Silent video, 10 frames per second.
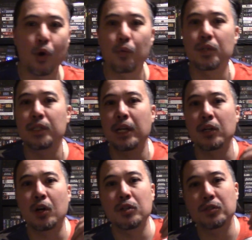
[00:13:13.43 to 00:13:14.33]
which then
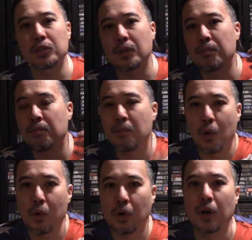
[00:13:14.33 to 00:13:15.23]
causes
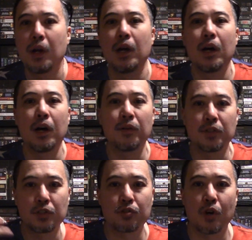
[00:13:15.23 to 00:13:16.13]
more of a
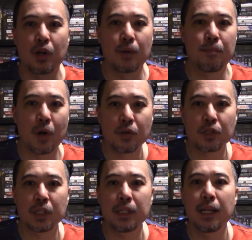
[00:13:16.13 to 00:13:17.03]
strong
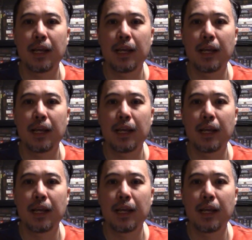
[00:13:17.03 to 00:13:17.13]
emotion